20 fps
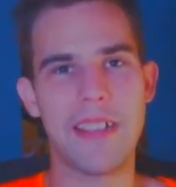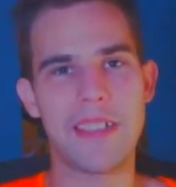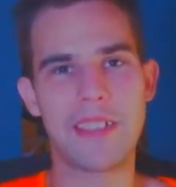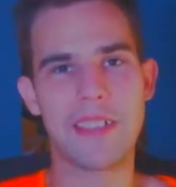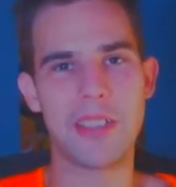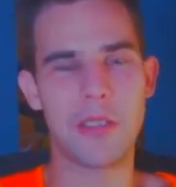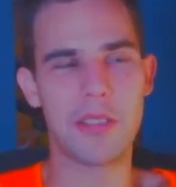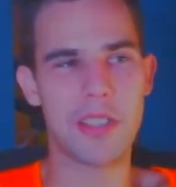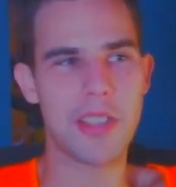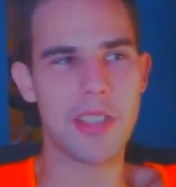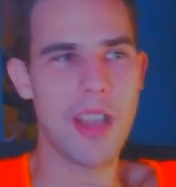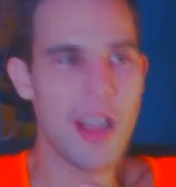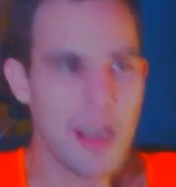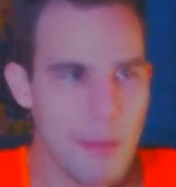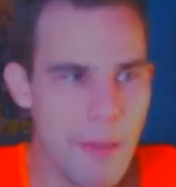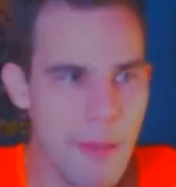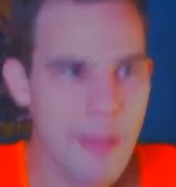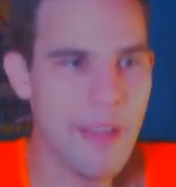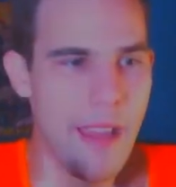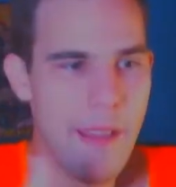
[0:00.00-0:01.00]
So to talk
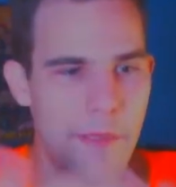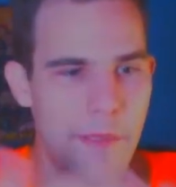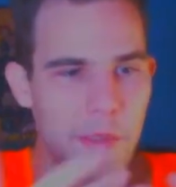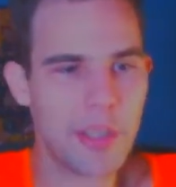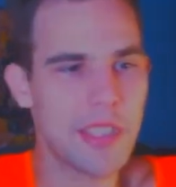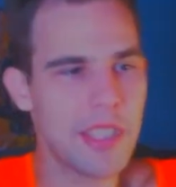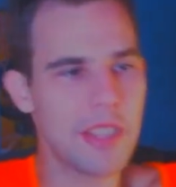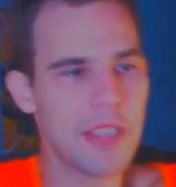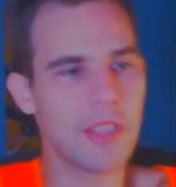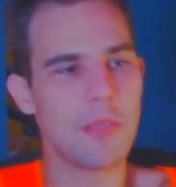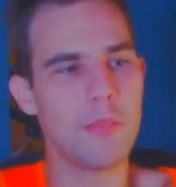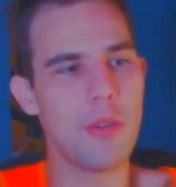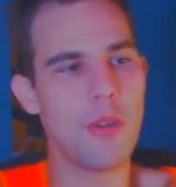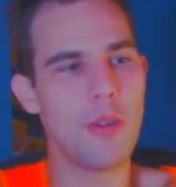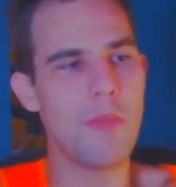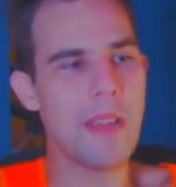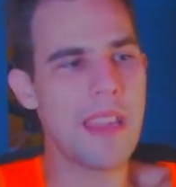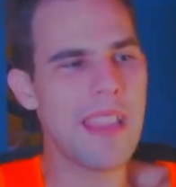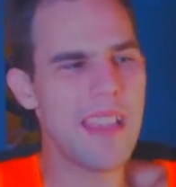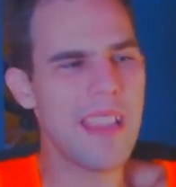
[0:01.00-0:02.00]
about every single
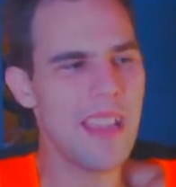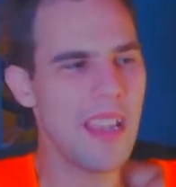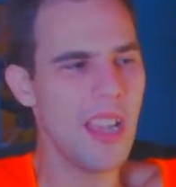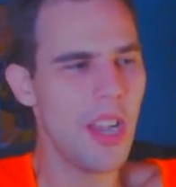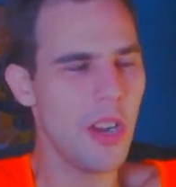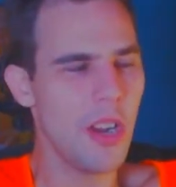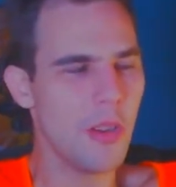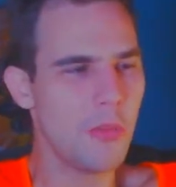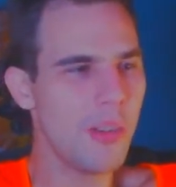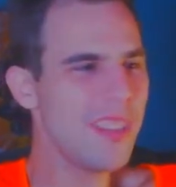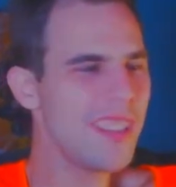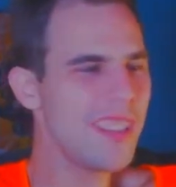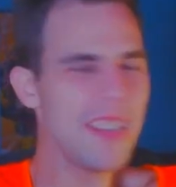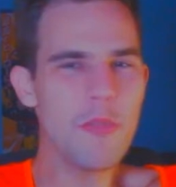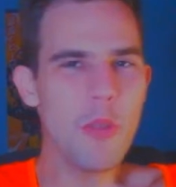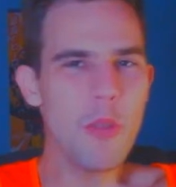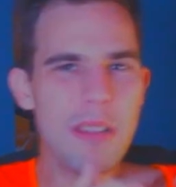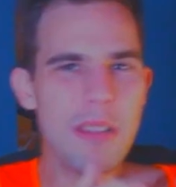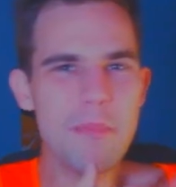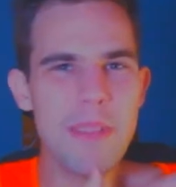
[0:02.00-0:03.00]
movie really
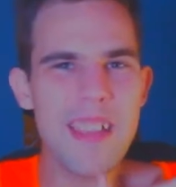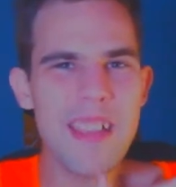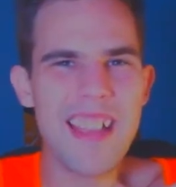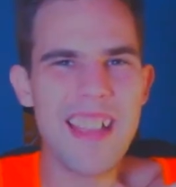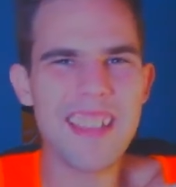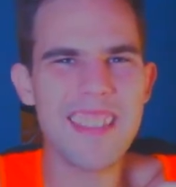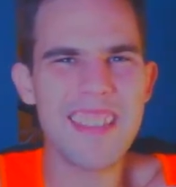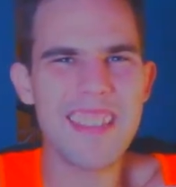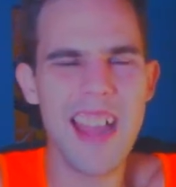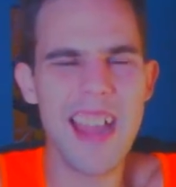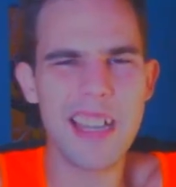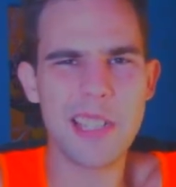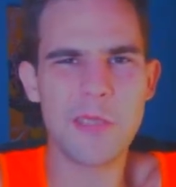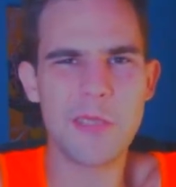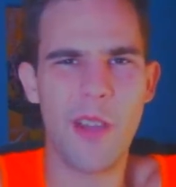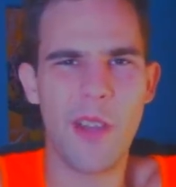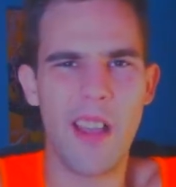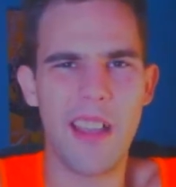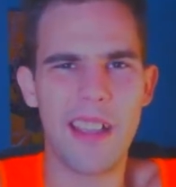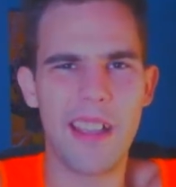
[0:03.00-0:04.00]
wouldn't be that
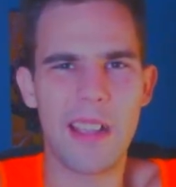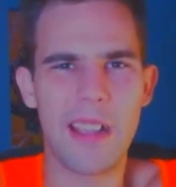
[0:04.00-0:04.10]
satisfying.